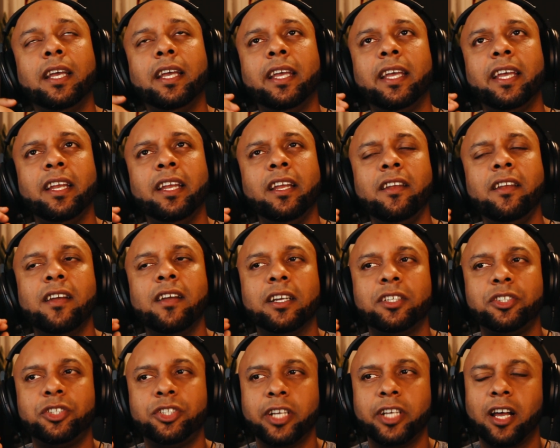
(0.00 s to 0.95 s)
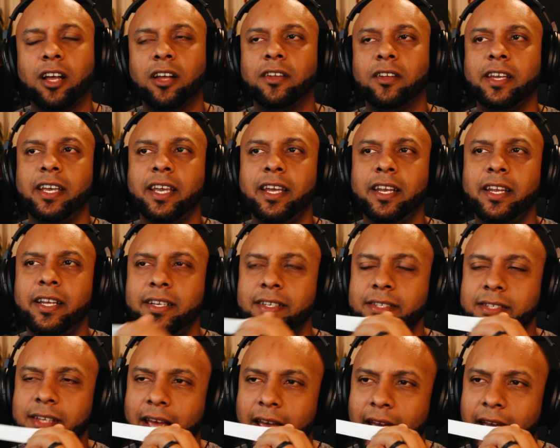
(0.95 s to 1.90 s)
a nutshell, it
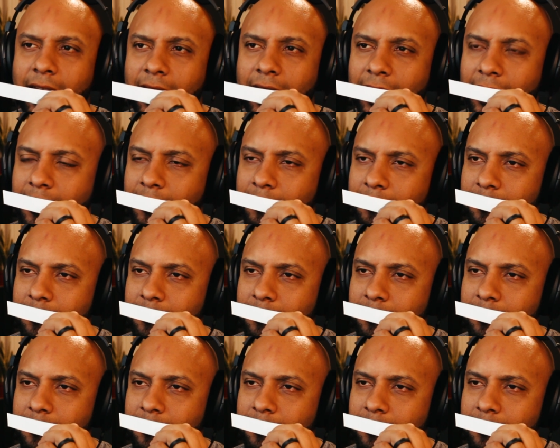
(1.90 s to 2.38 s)
is a